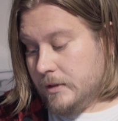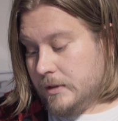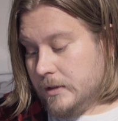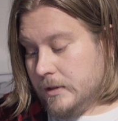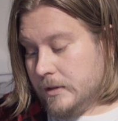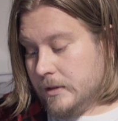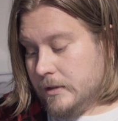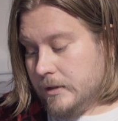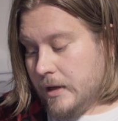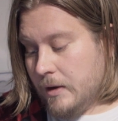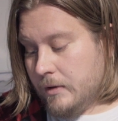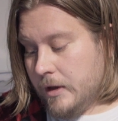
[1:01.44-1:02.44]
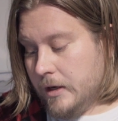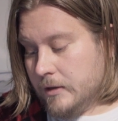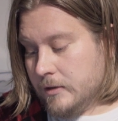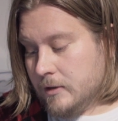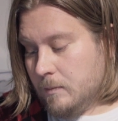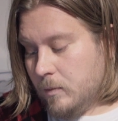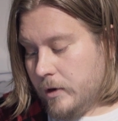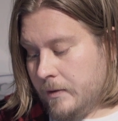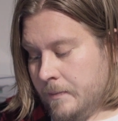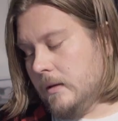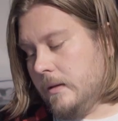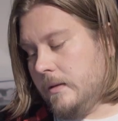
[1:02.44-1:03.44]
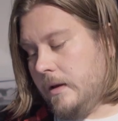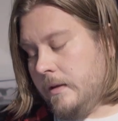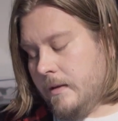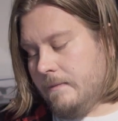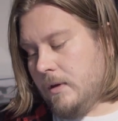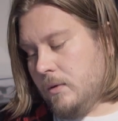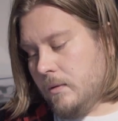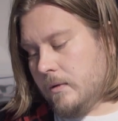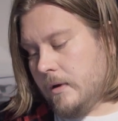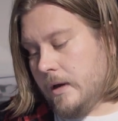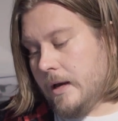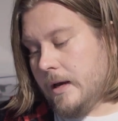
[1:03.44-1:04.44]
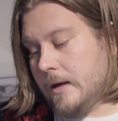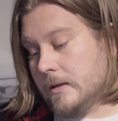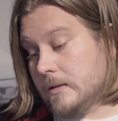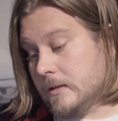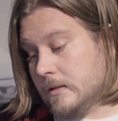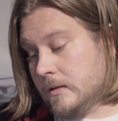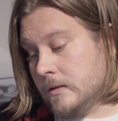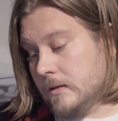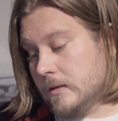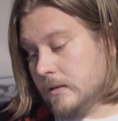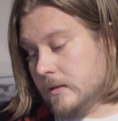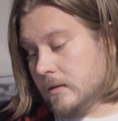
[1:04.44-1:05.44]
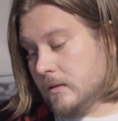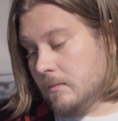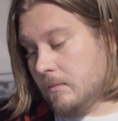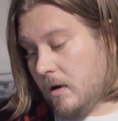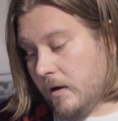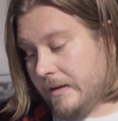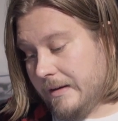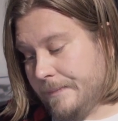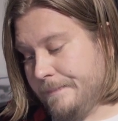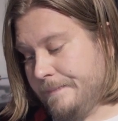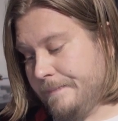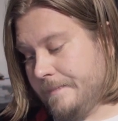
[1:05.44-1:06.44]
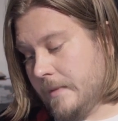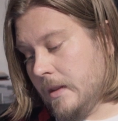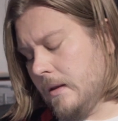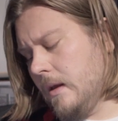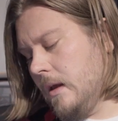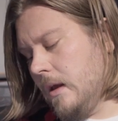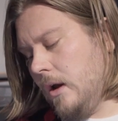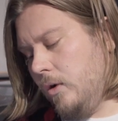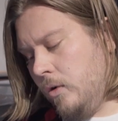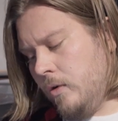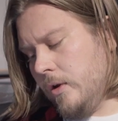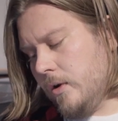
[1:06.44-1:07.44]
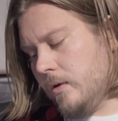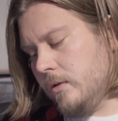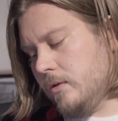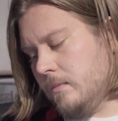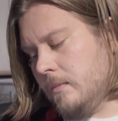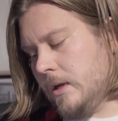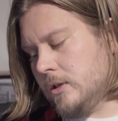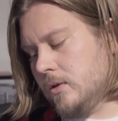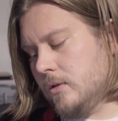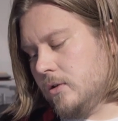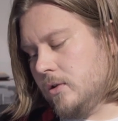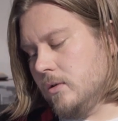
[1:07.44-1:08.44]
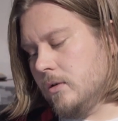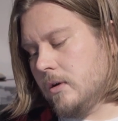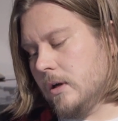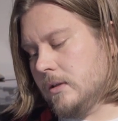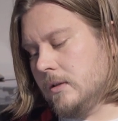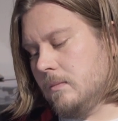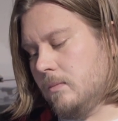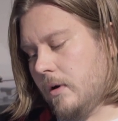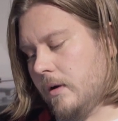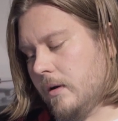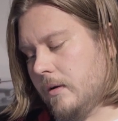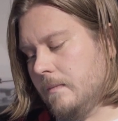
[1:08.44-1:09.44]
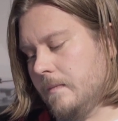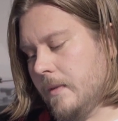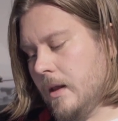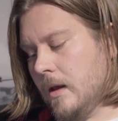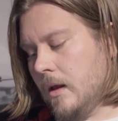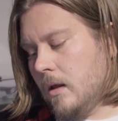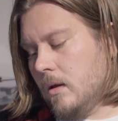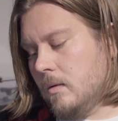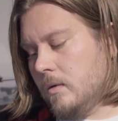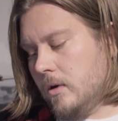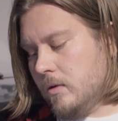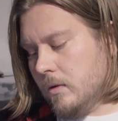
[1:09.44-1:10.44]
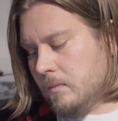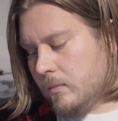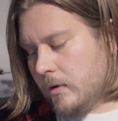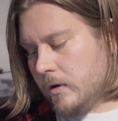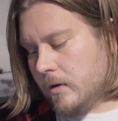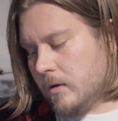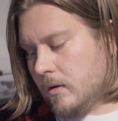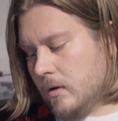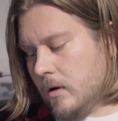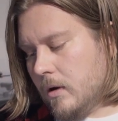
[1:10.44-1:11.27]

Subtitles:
is it? It's down here somewhere. The interviewer asks Mike, earlier you mentioned your cousin Brian. When you and Brian